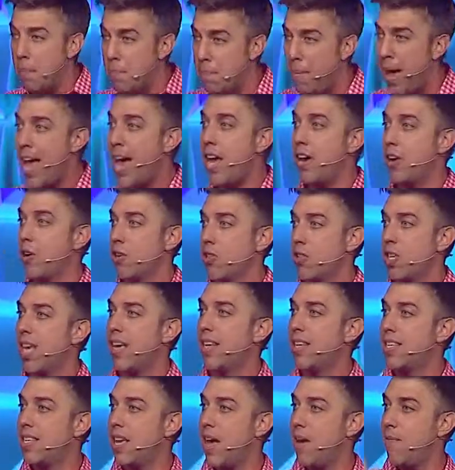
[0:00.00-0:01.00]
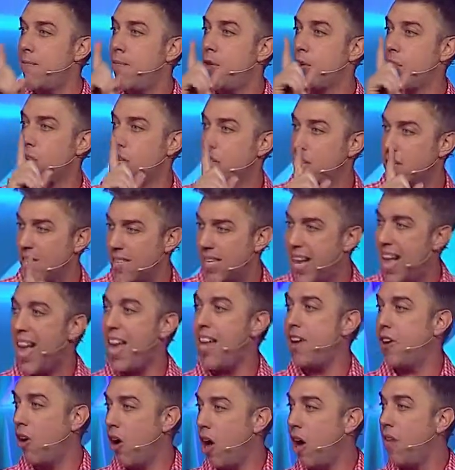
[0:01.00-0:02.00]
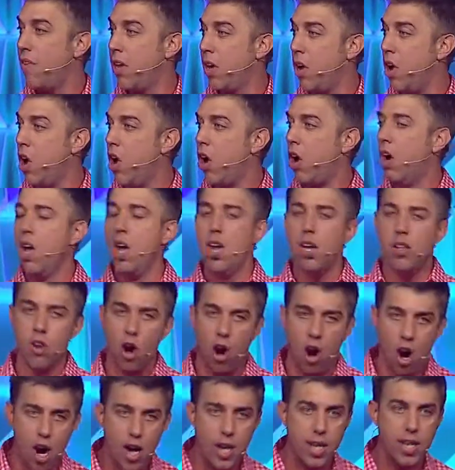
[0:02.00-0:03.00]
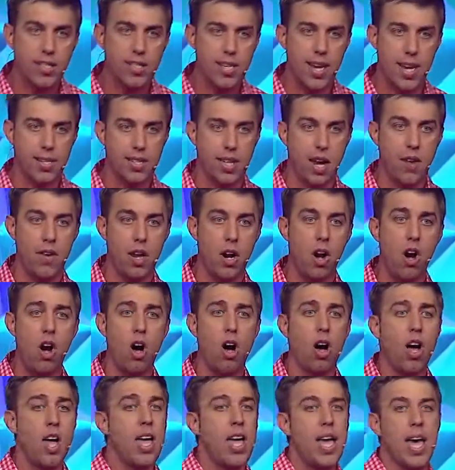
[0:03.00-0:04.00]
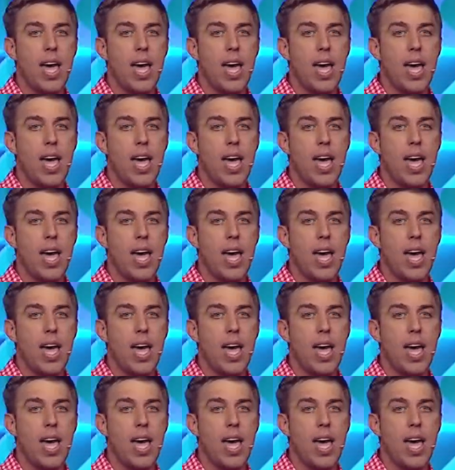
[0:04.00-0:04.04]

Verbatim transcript: matters except for the designer of it all, the architect of it all.